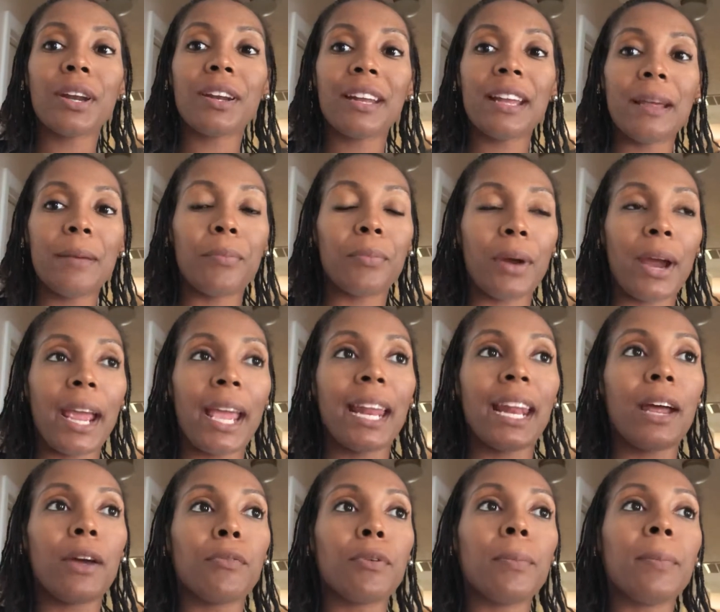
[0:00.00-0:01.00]
didn't break.
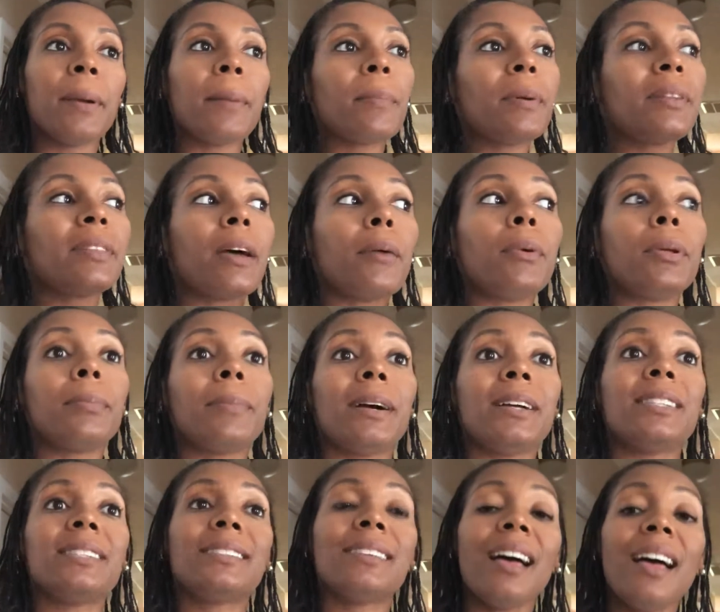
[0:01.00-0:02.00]
And I remember that with
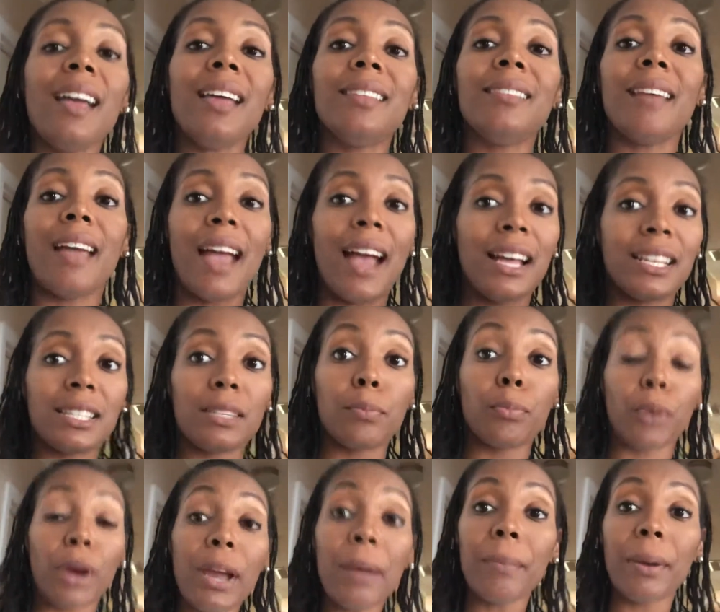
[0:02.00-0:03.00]
my son, they had to
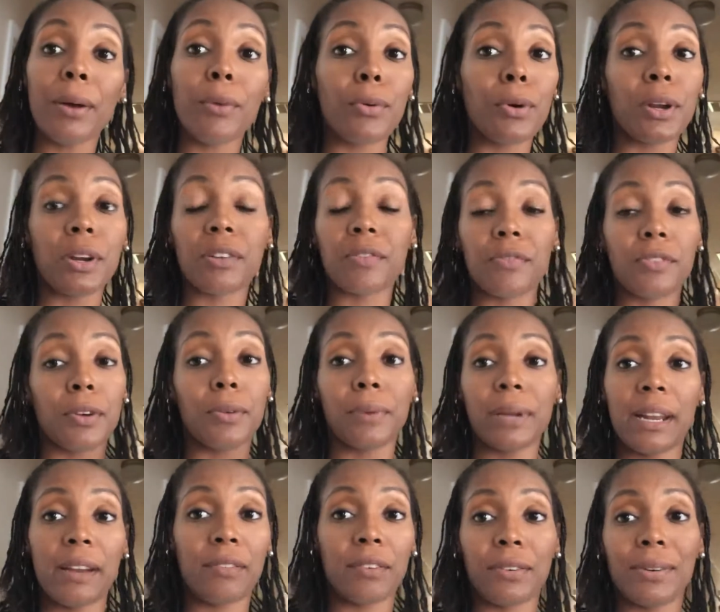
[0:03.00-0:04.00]
break my water for
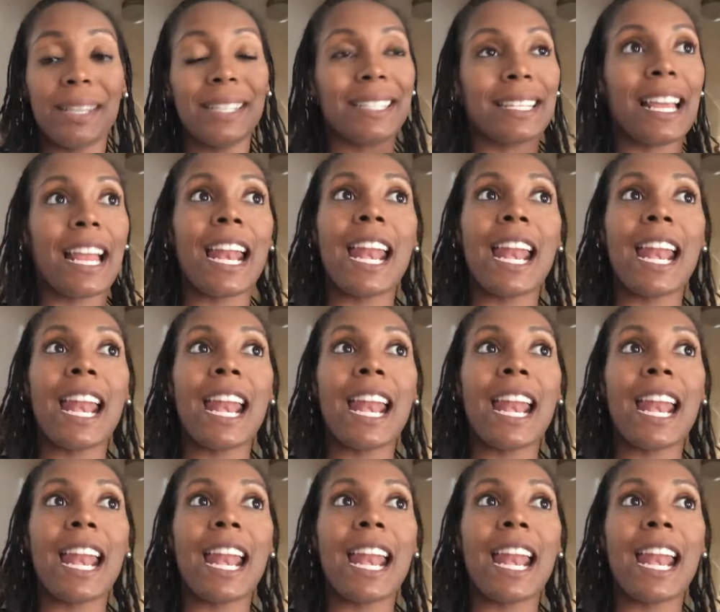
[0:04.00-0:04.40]
whatever reason.